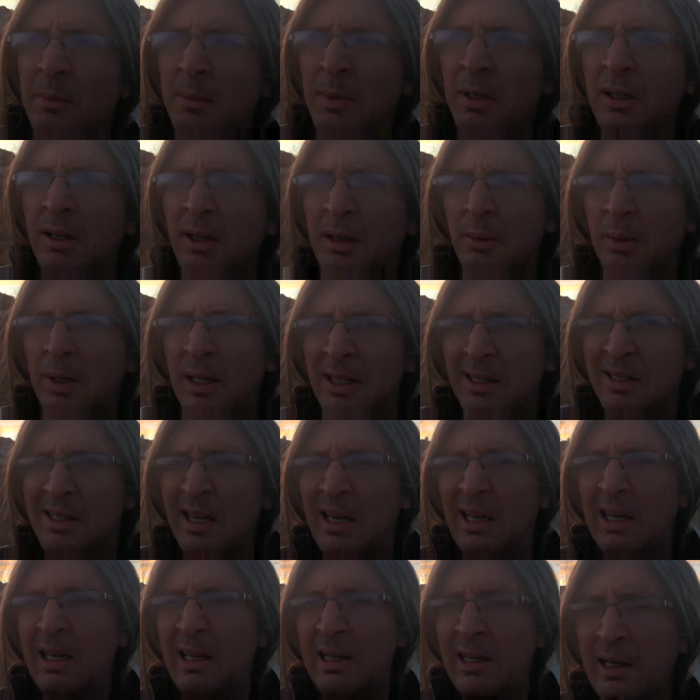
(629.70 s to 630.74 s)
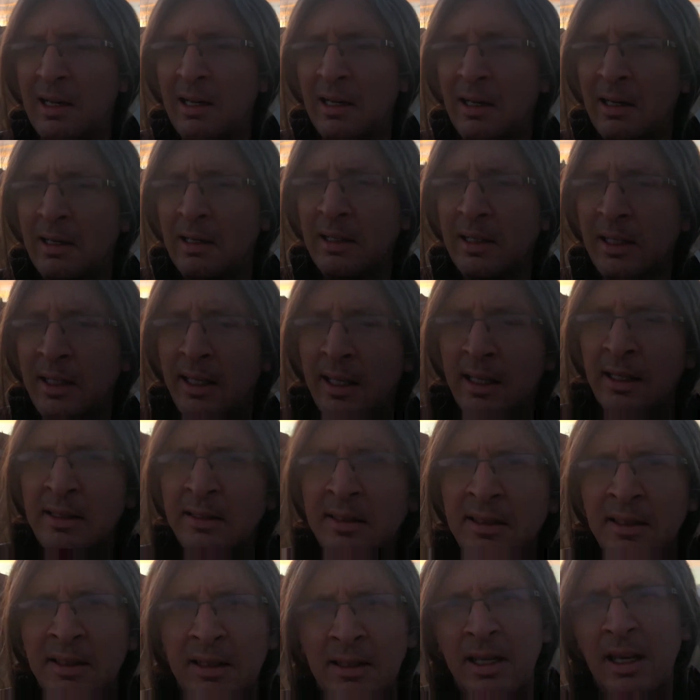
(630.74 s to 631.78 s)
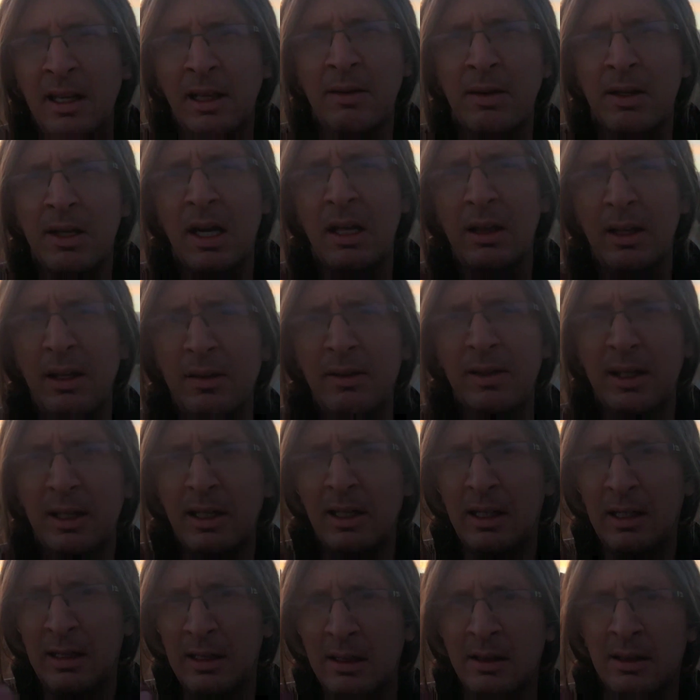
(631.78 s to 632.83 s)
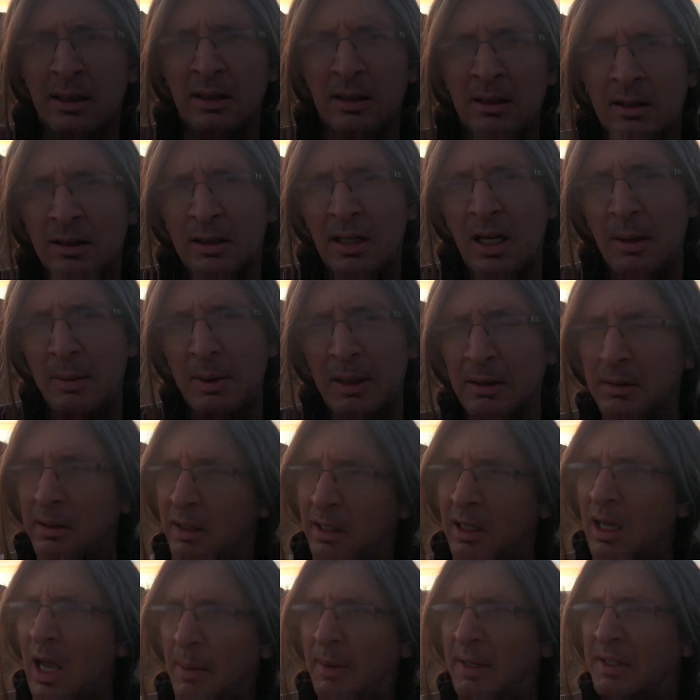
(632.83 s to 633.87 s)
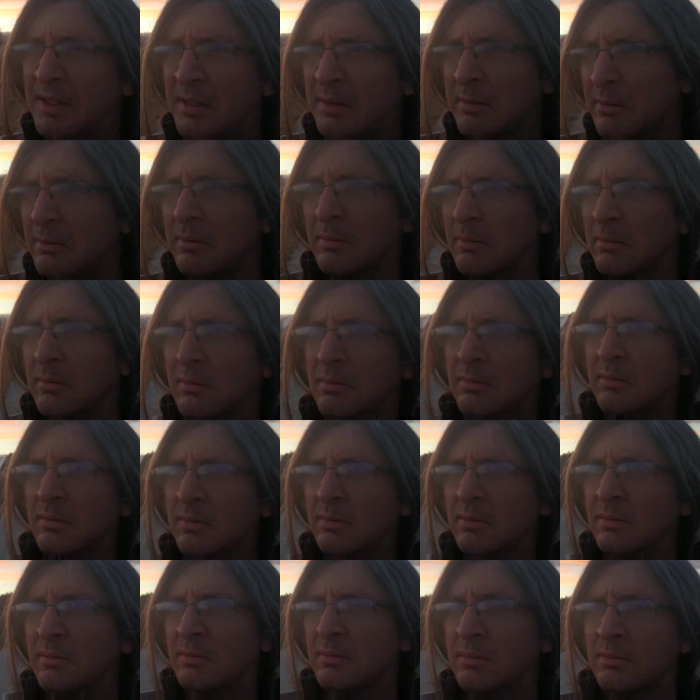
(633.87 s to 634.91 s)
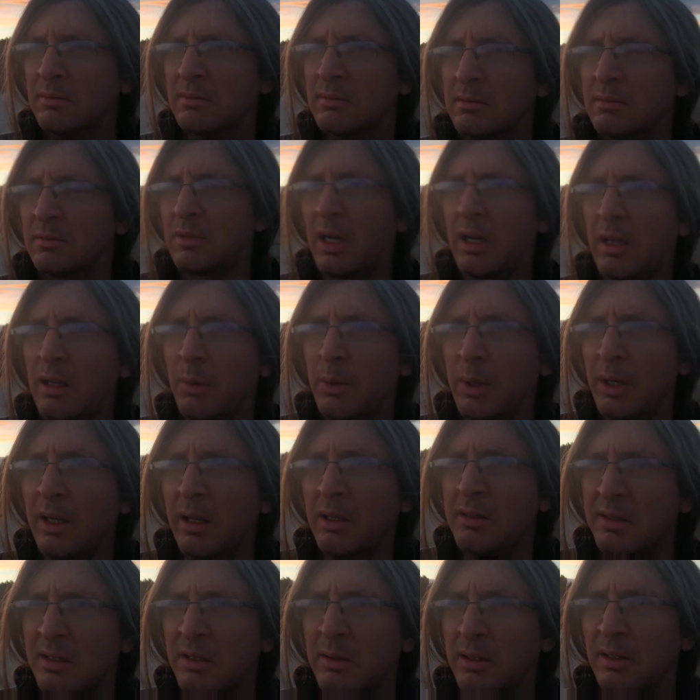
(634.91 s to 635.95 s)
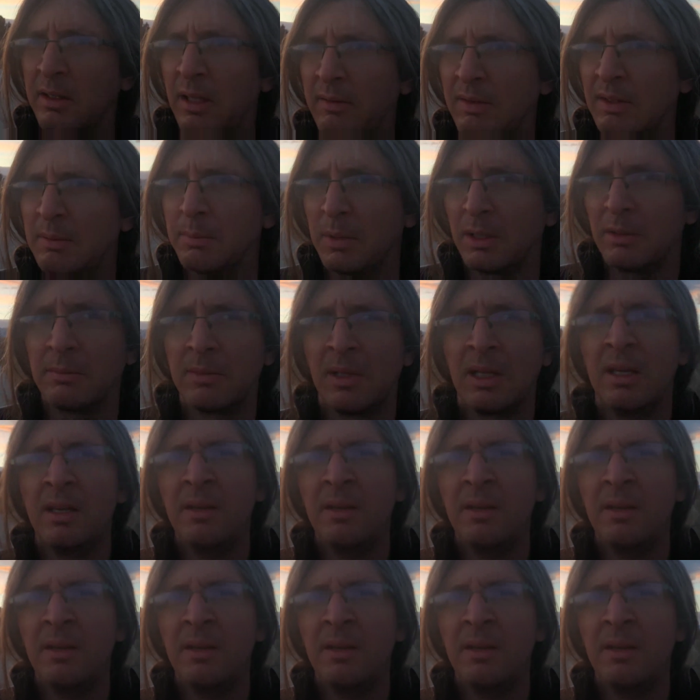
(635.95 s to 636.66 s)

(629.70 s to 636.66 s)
But otherwise, yeah, leave a comment in the comments. I don't know where else you'd leave it, but